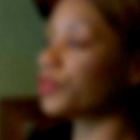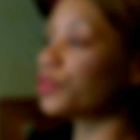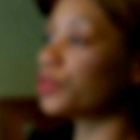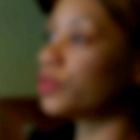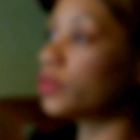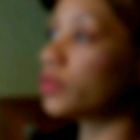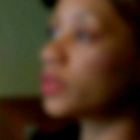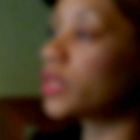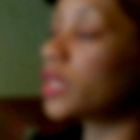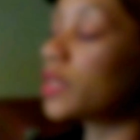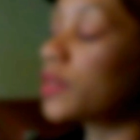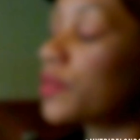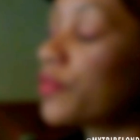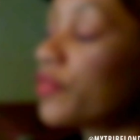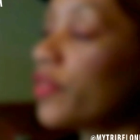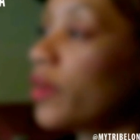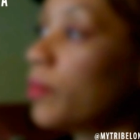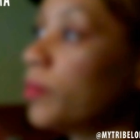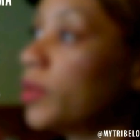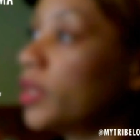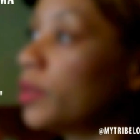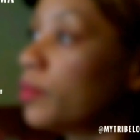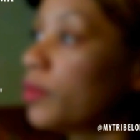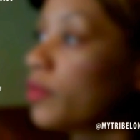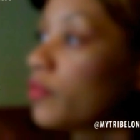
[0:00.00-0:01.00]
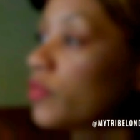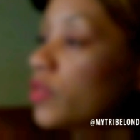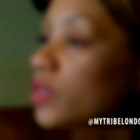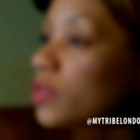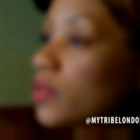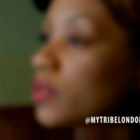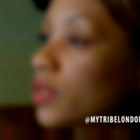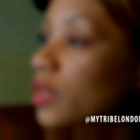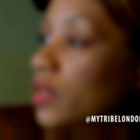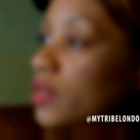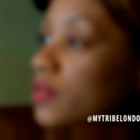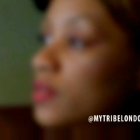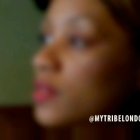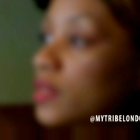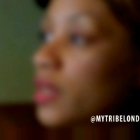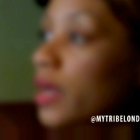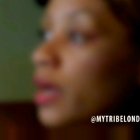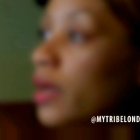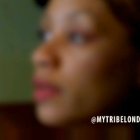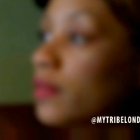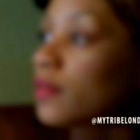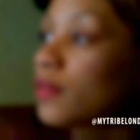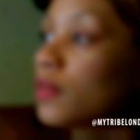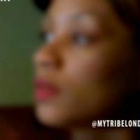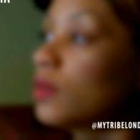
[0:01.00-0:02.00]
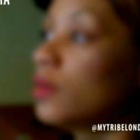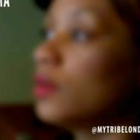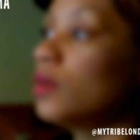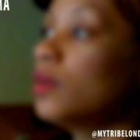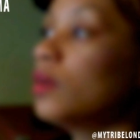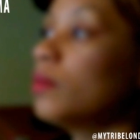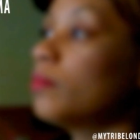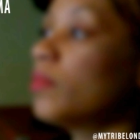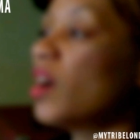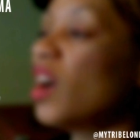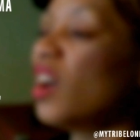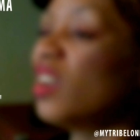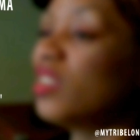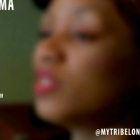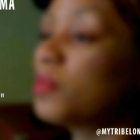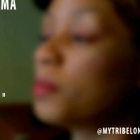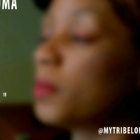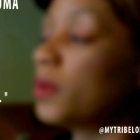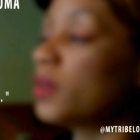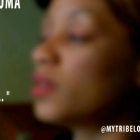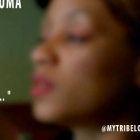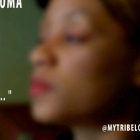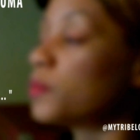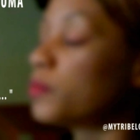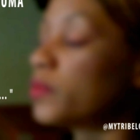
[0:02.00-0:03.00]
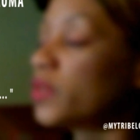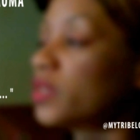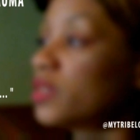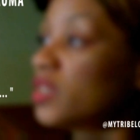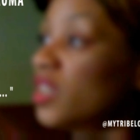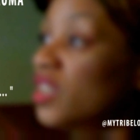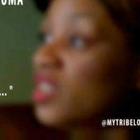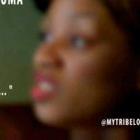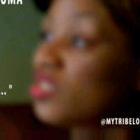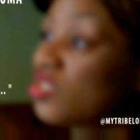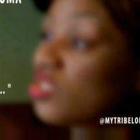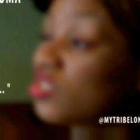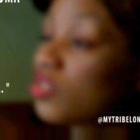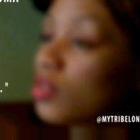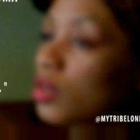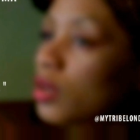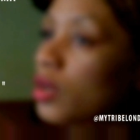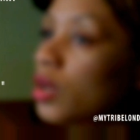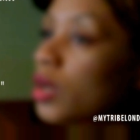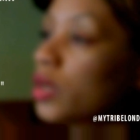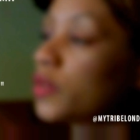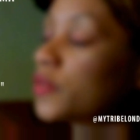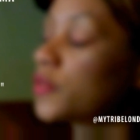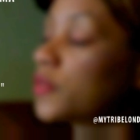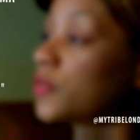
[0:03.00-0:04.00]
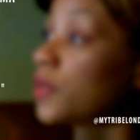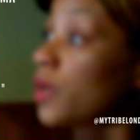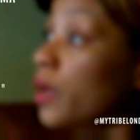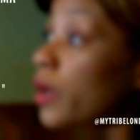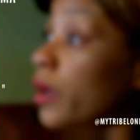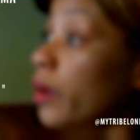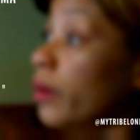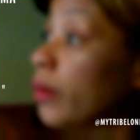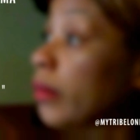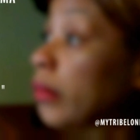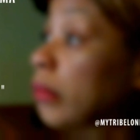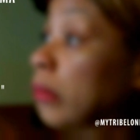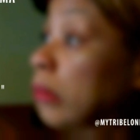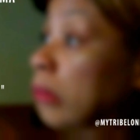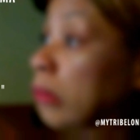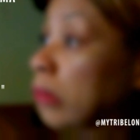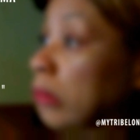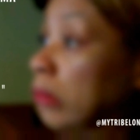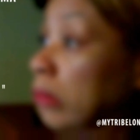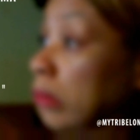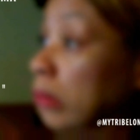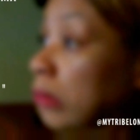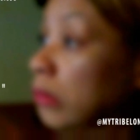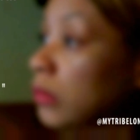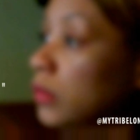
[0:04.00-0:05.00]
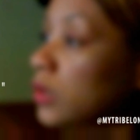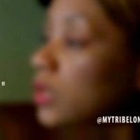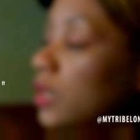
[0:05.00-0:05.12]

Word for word: with what has happened in the past. So then we say, you know, I've just been treated unfairly.